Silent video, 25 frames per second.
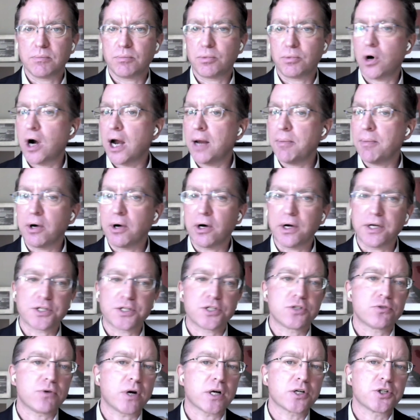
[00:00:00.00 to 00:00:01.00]
primary
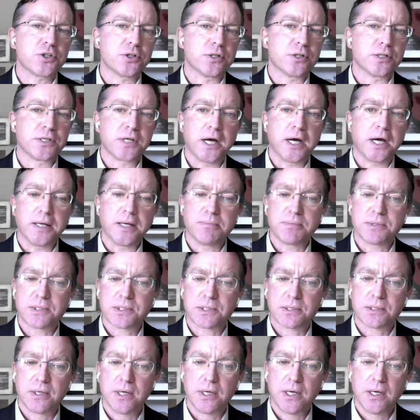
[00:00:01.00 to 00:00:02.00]
structure
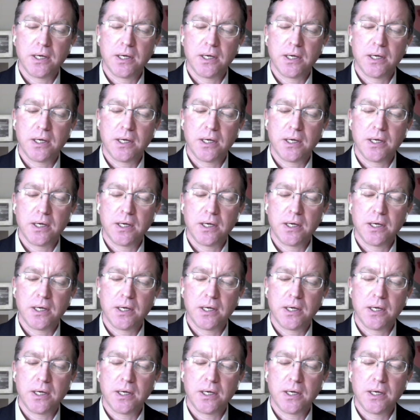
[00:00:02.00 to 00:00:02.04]
types